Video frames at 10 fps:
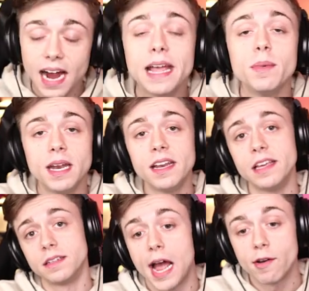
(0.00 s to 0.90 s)
I am an
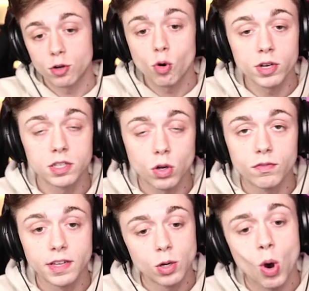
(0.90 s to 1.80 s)
idiot. I recorded this whole
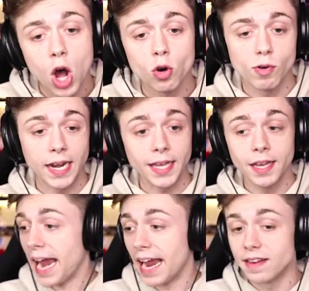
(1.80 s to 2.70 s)
video already,
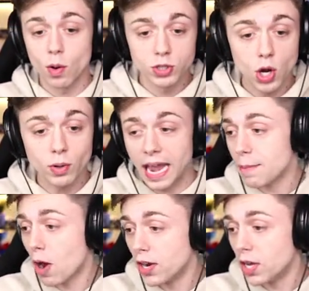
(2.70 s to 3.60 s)
and there was no
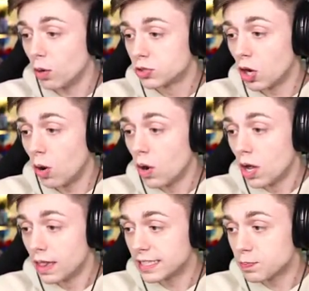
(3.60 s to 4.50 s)
game audio, so
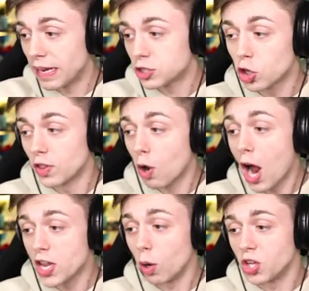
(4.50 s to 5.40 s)
let's make sure the
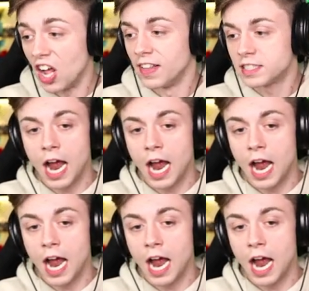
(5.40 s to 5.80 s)
audio's on this